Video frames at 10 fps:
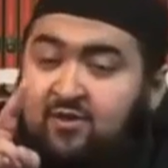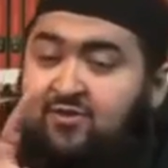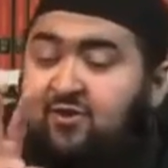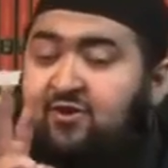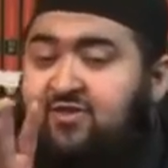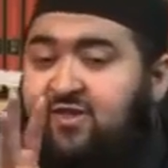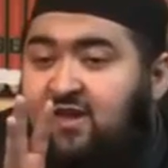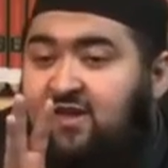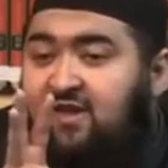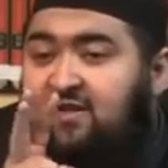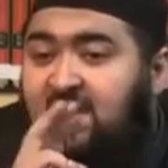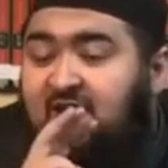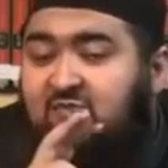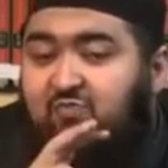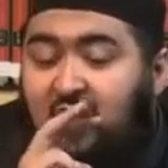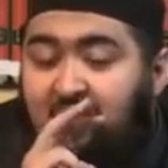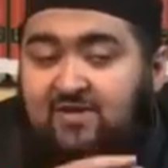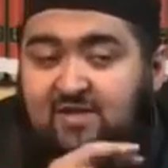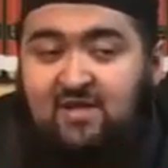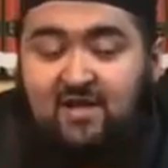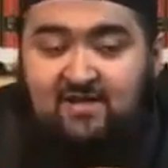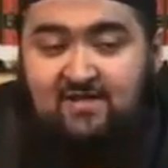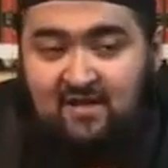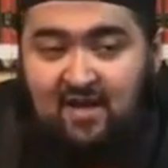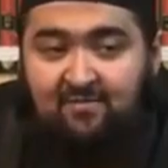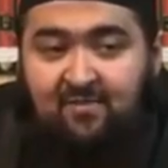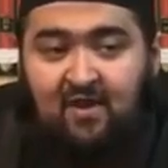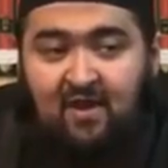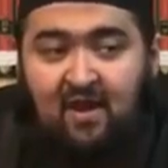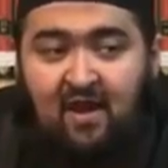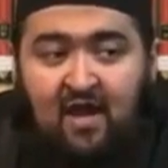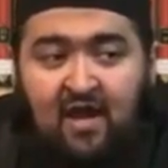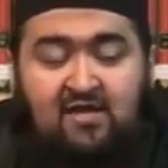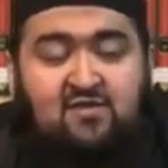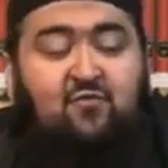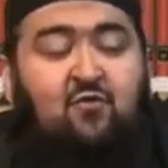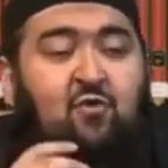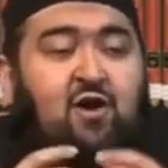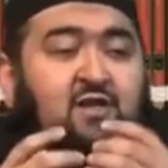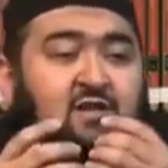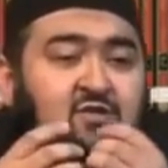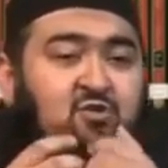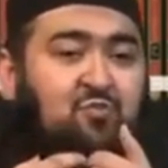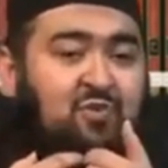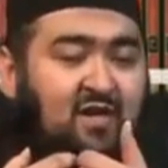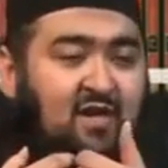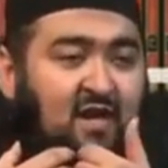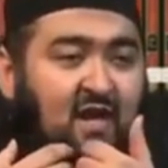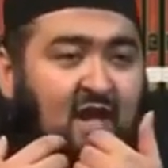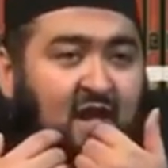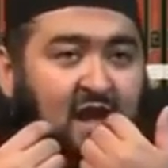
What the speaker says: The third thing that is prohibited in Islam is for one to be,